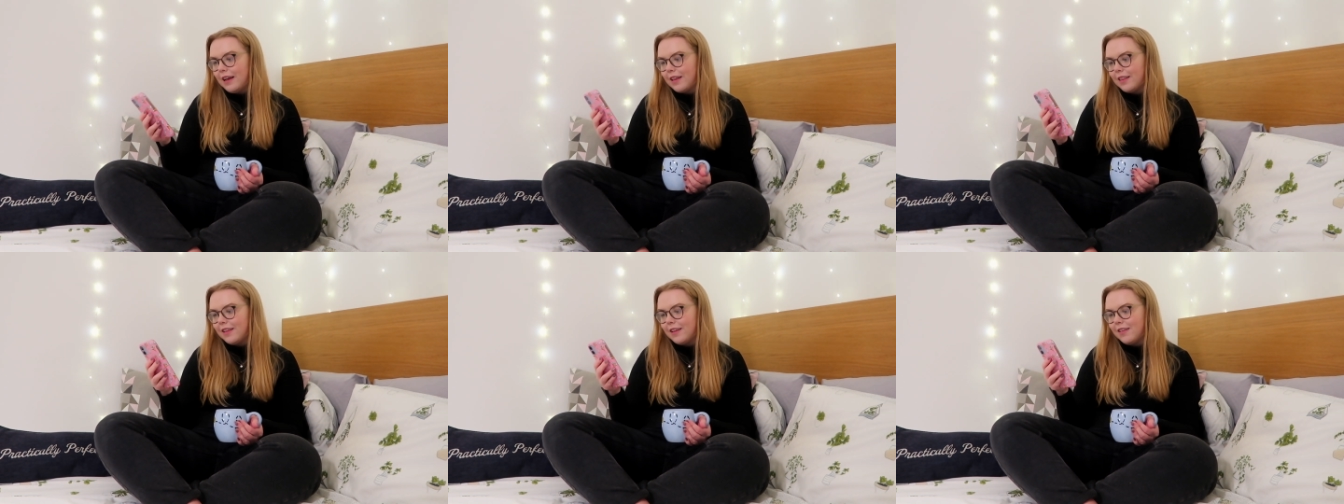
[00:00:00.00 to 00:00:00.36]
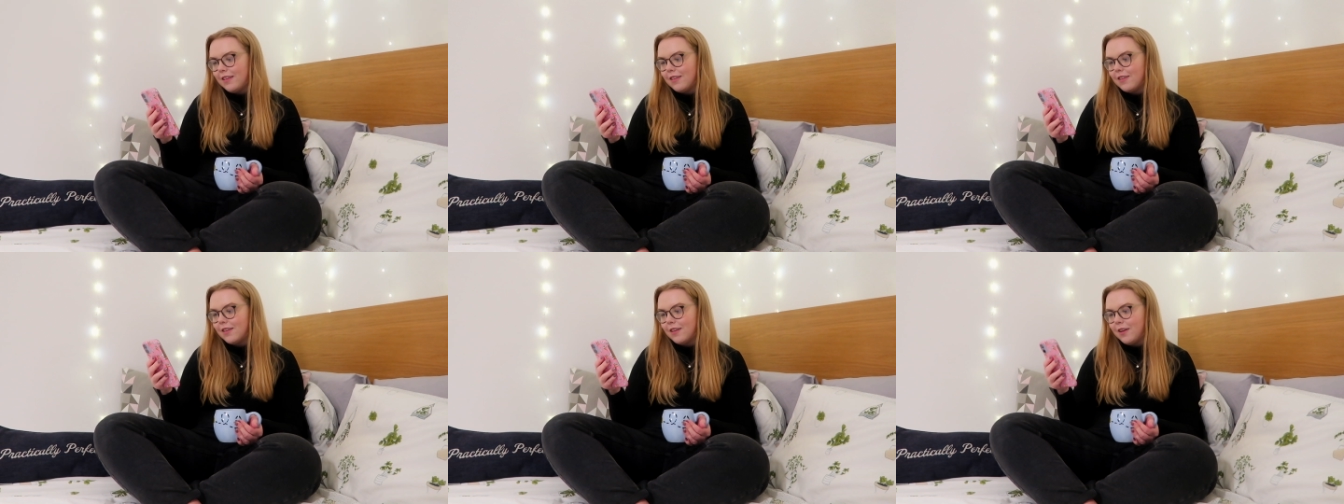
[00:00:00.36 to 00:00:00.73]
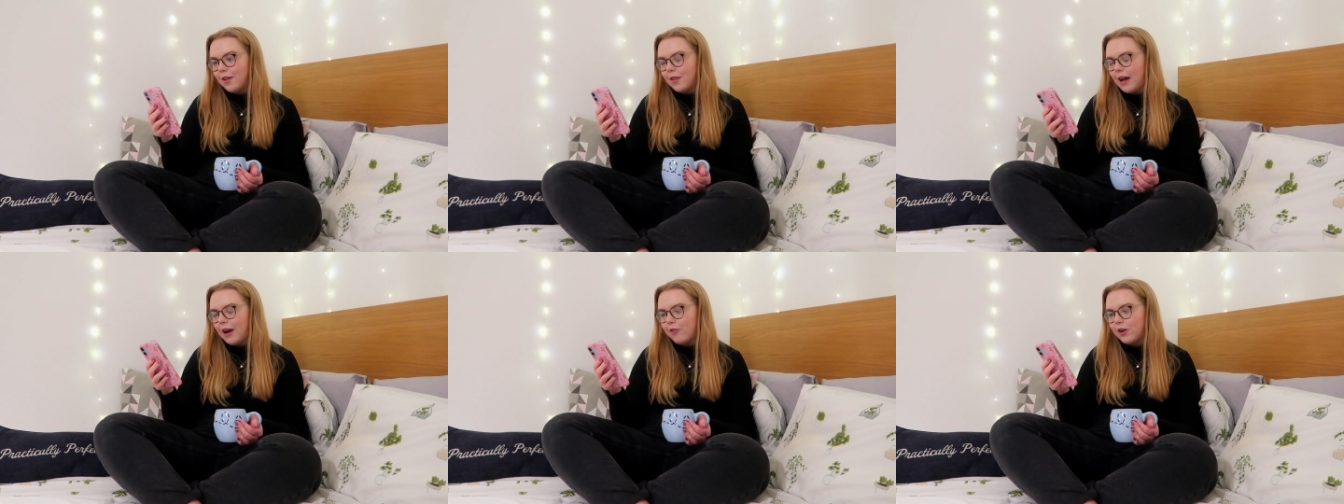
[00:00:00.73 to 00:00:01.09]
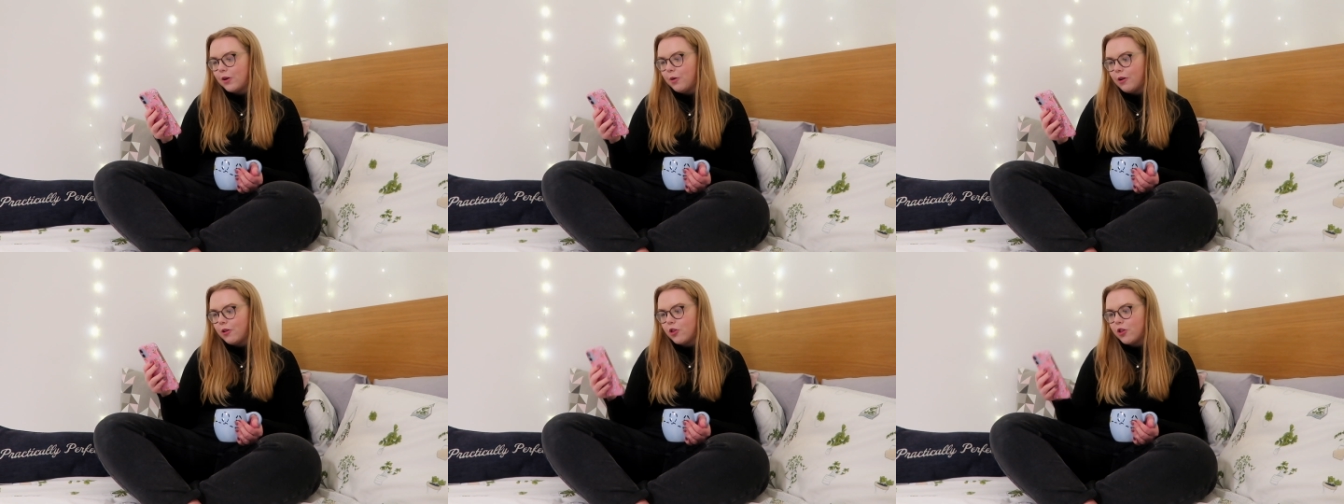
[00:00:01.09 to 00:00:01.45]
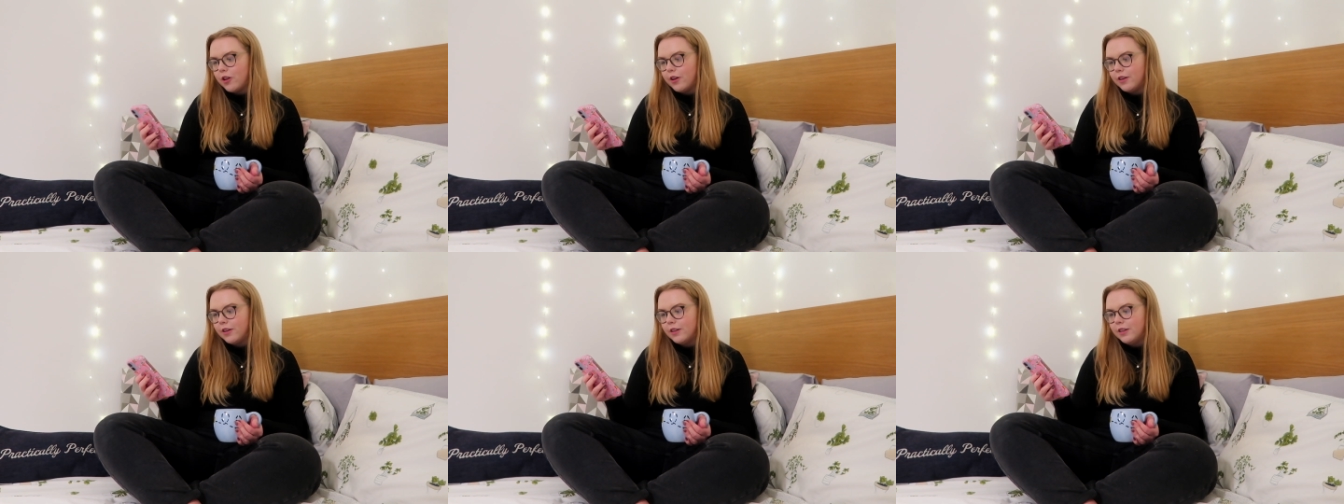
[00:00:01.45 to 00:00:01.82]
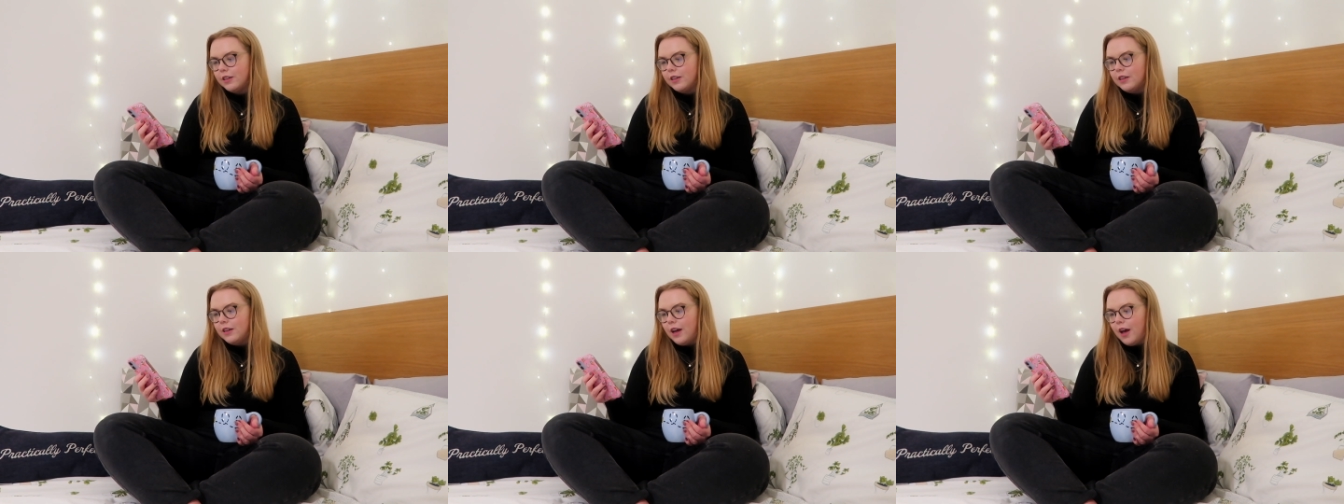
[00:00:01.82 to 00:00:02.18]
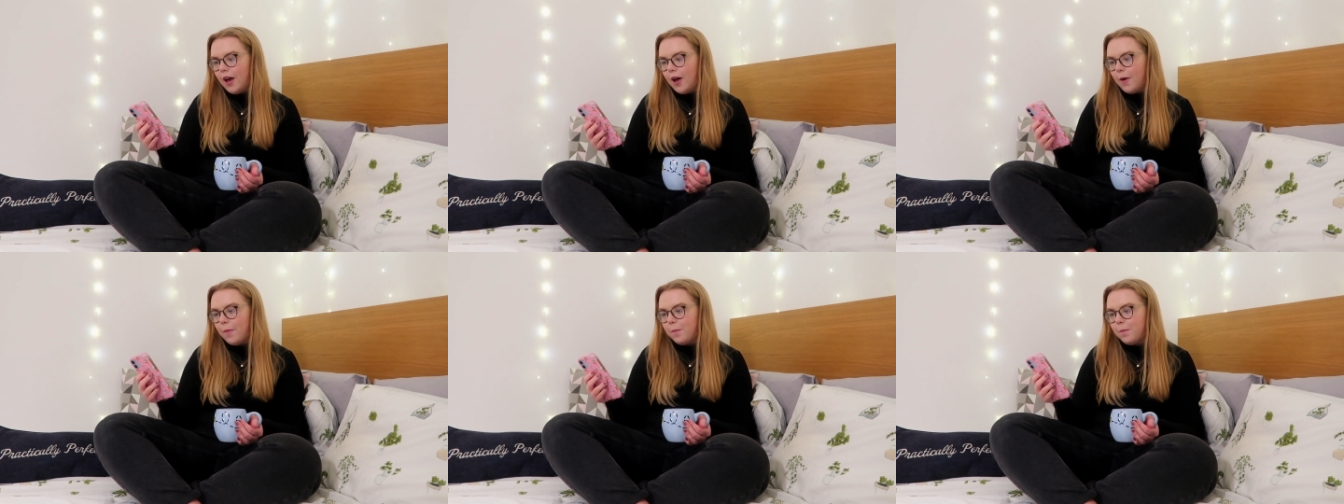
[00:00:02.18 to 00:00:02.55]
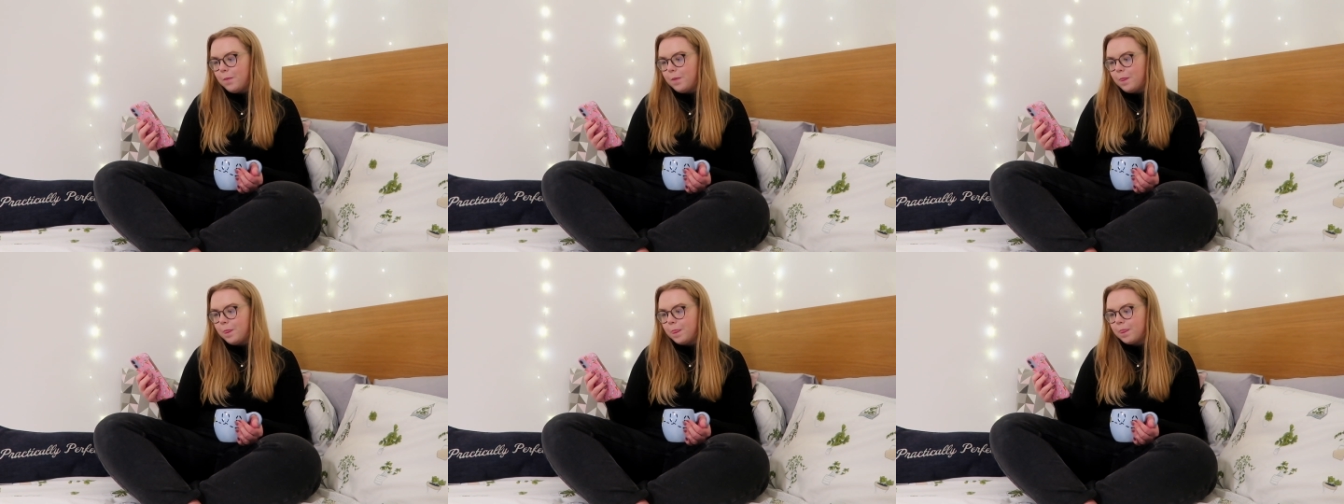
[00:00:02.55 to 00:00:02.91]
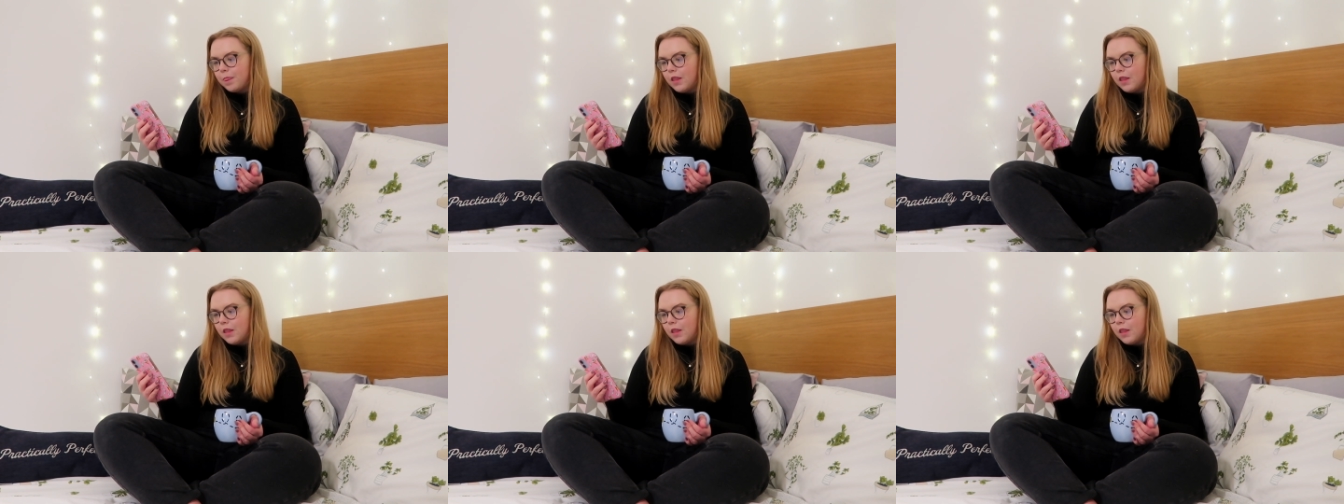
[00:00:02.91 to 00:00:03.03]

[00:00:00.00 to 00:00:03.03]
This is another Harry question. Go